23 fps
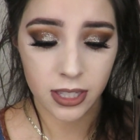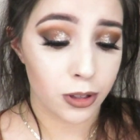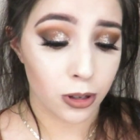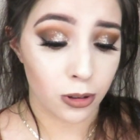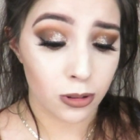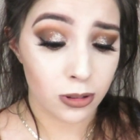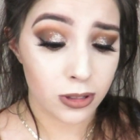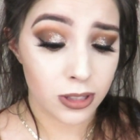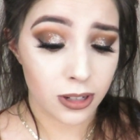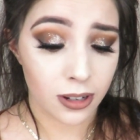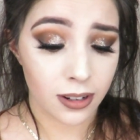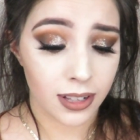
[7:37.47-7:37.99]

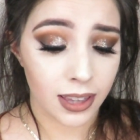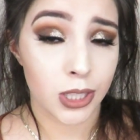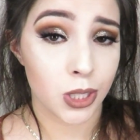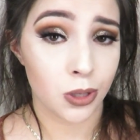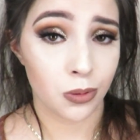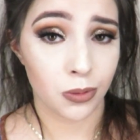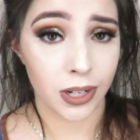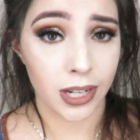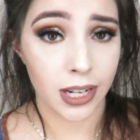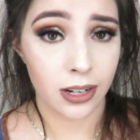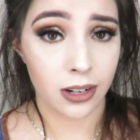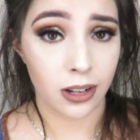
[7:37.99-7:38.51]
Those are
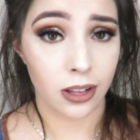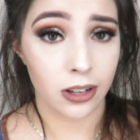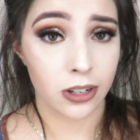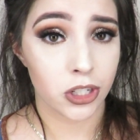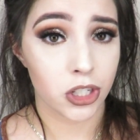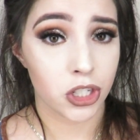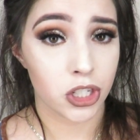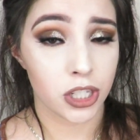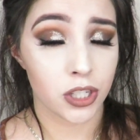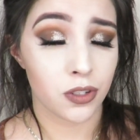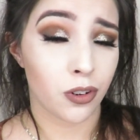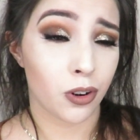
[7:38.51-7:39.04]

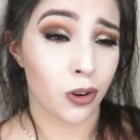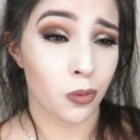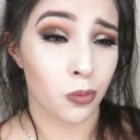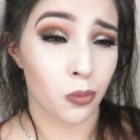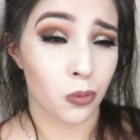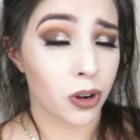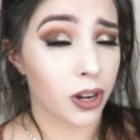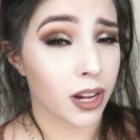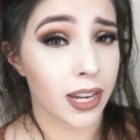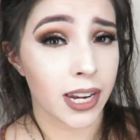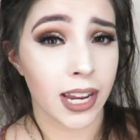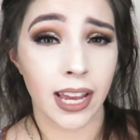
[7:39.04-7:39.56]
$20 just for
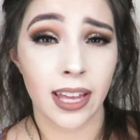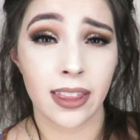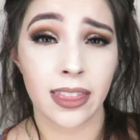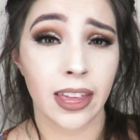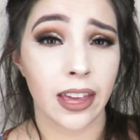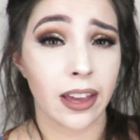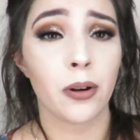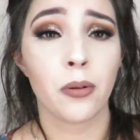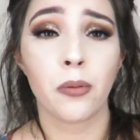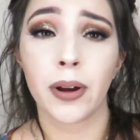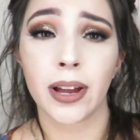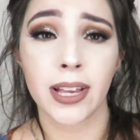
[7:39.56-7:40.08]
one, and
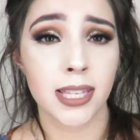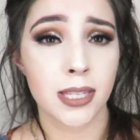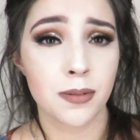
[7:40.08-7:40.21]
they are way